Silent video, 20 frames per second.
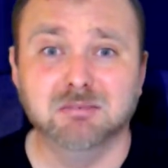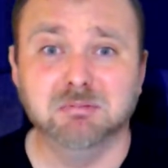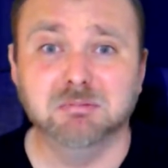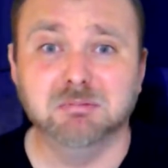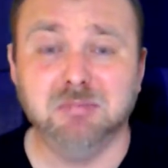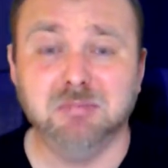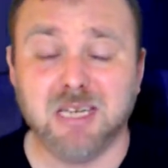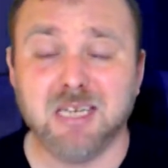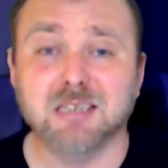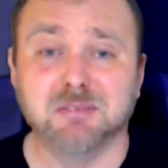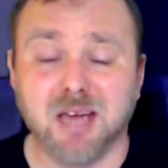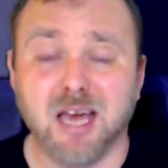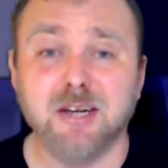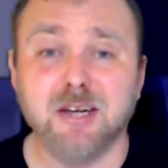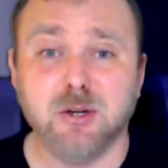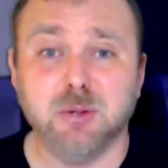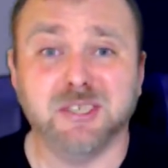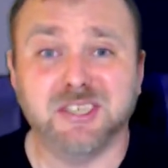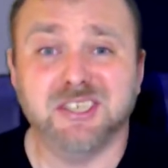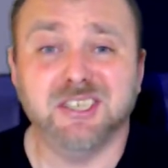Yeah, I know
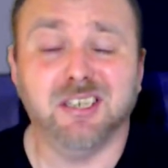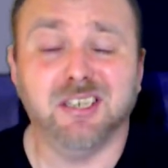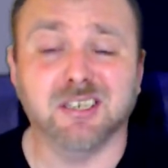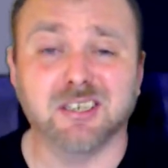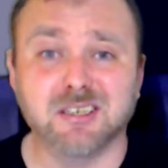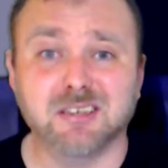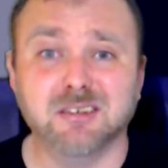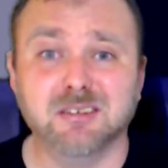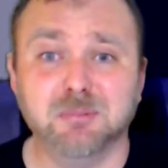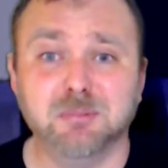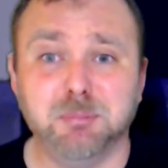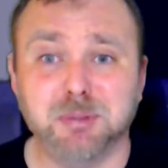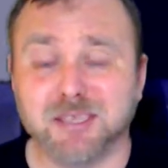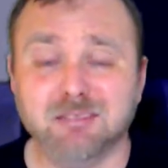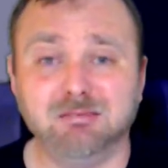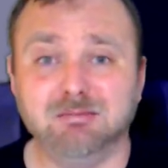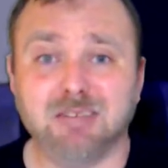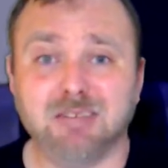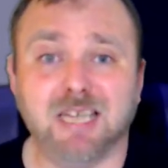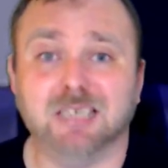it sucks, but
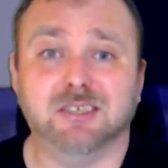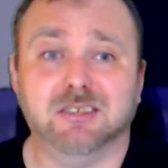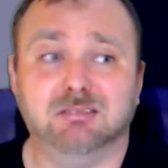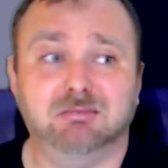that's